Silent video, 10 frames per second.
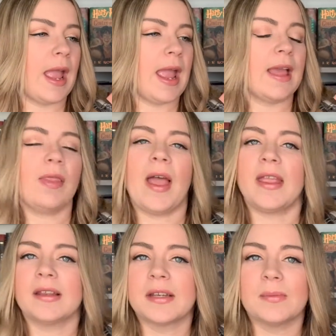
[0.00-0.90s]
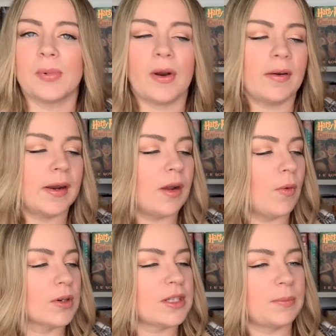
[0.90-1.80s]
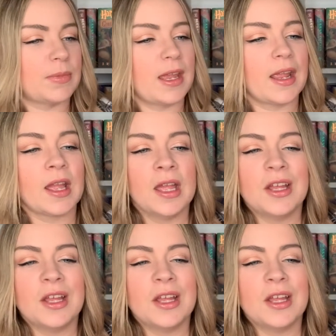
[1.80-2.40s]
a light contemporary or something